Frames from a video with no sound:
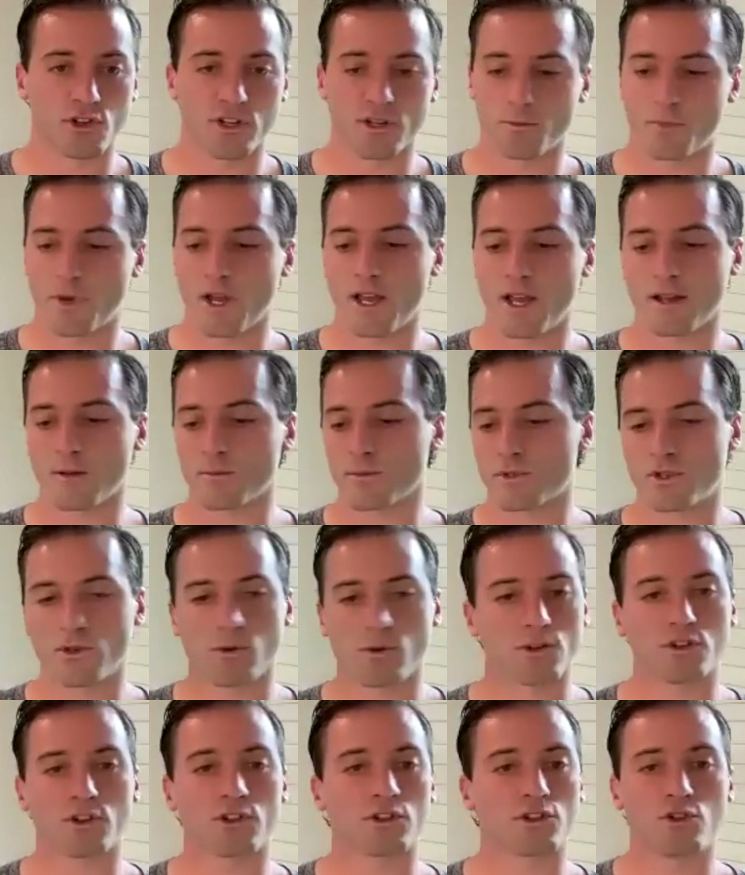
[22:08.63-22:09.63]
So you can pay him
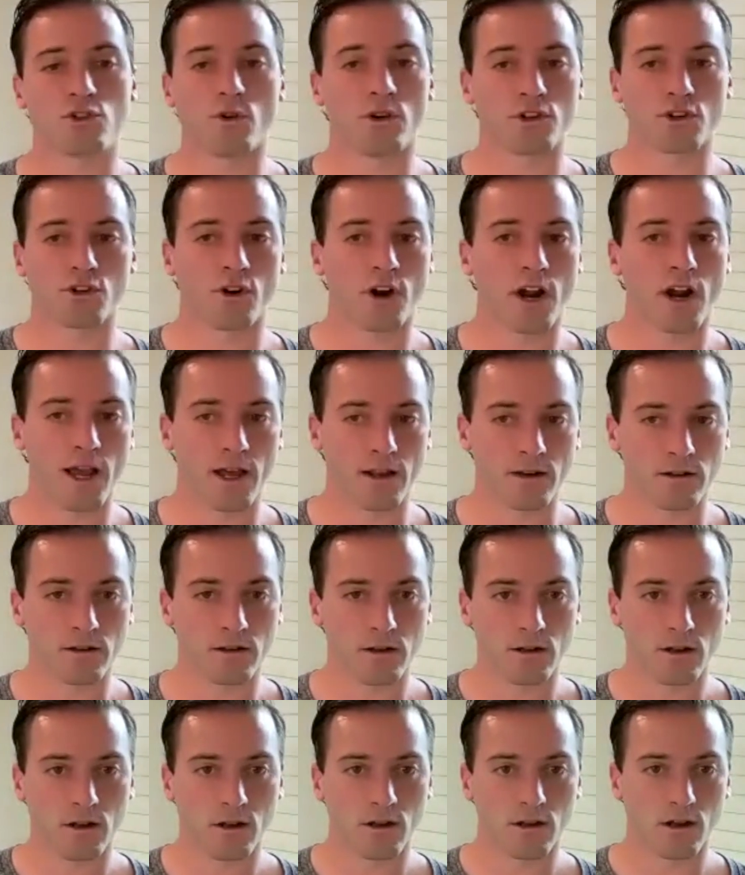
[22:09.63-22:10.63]
200 grand
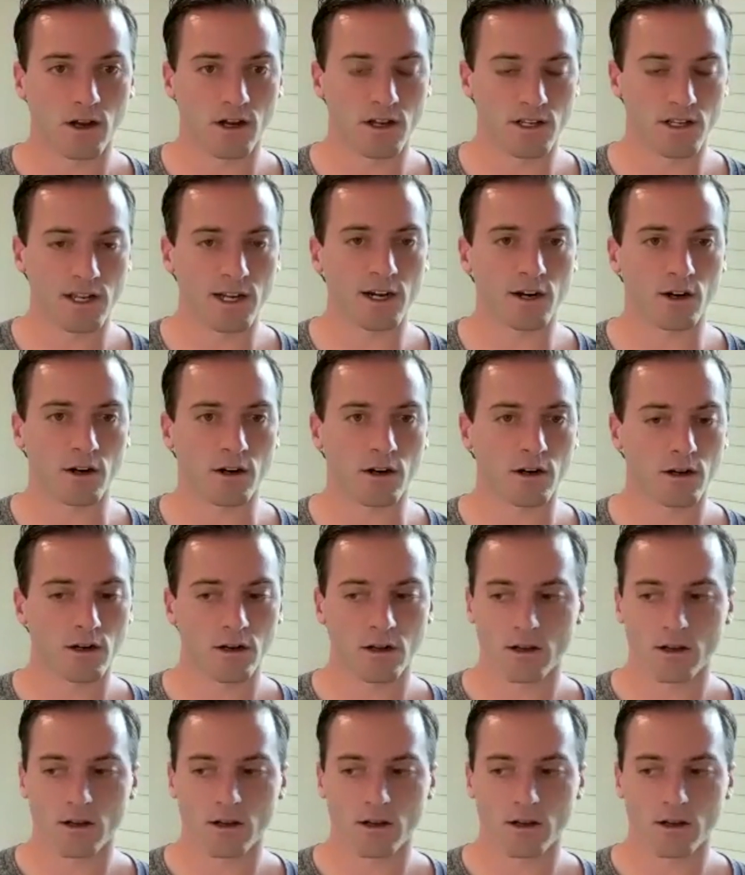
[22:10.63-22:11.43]
a year,